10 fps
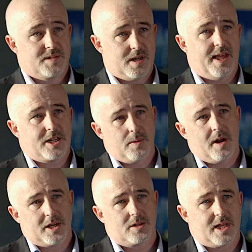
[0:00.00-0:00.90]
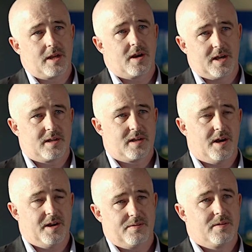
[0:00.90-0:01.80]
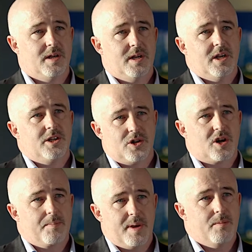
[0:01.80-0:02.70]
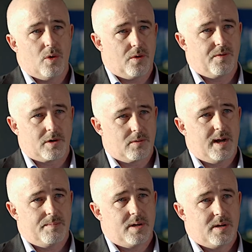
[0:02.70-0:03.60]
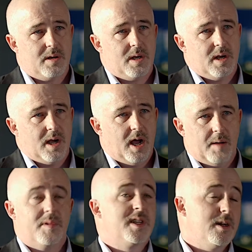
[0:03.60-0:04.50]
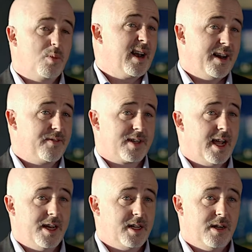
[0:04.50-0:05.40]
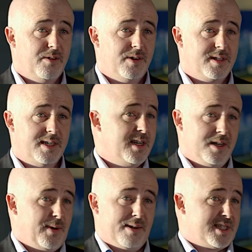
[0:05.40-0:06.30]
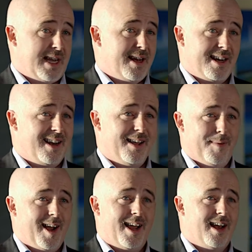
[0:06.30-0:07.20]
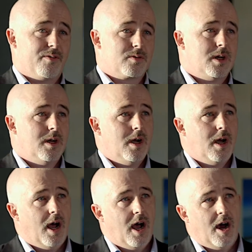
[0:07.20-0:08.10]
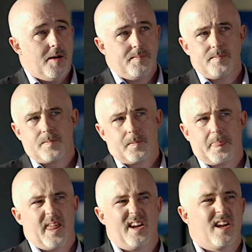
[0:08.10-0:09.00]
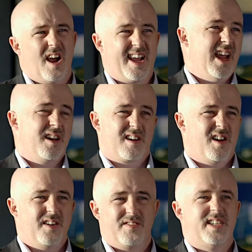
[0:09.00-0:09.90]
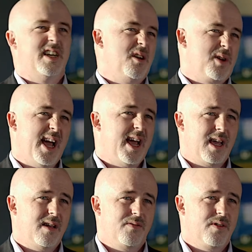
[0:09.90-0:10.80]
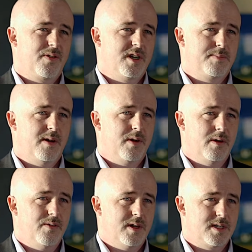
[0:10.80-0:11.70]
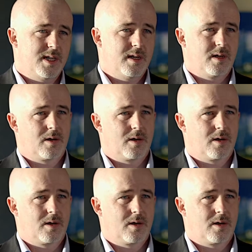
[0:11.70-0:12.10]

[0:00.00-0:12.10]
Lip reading: So that's when I think I kind of took a bit more of a grip, did well enough to get into university, didn't do outstandingly at my A-levels, and again, kind of did okay for the first bit of university.